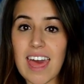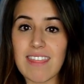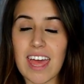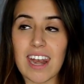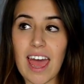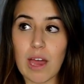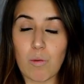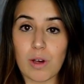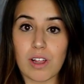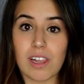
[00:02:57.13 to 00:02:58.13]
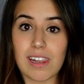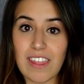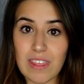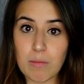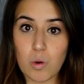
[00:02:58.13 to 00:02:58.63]
and then I will
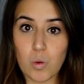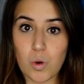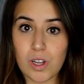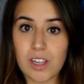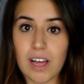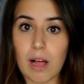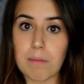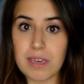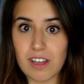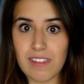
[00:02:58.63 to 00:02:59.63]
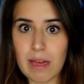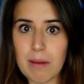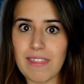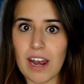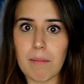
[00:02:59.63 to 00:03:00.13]
let them cool I'll peel them
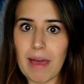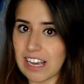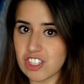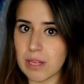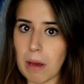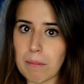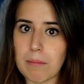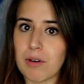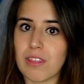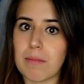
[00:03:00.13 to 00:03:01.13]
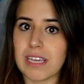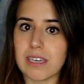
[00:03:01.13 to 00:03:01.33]
and then I'll mash them up and put them in a